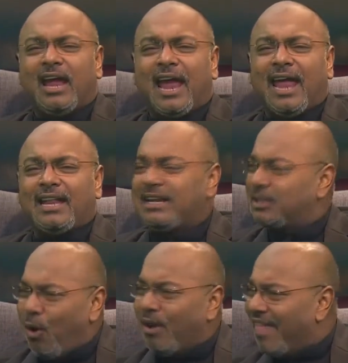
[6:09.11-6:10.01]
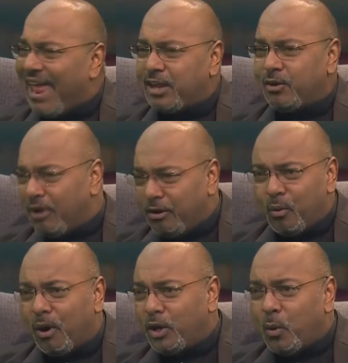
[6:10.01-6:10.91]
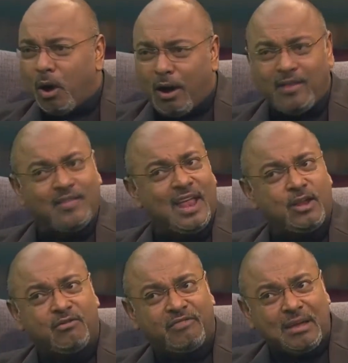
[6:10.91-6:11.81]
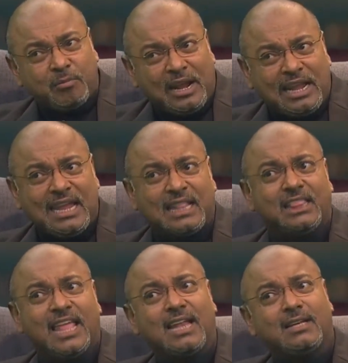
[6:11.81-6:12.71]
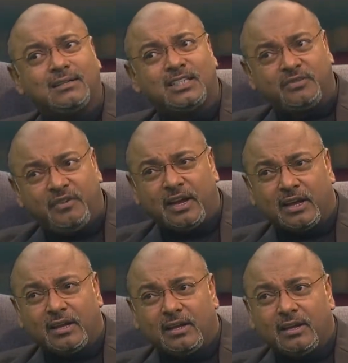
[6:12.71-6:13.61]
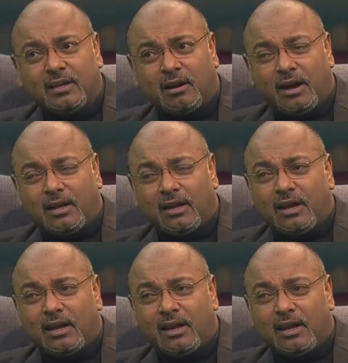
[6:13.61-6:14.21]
And it's all there. You are in that. You're vibrating in that sphere, right?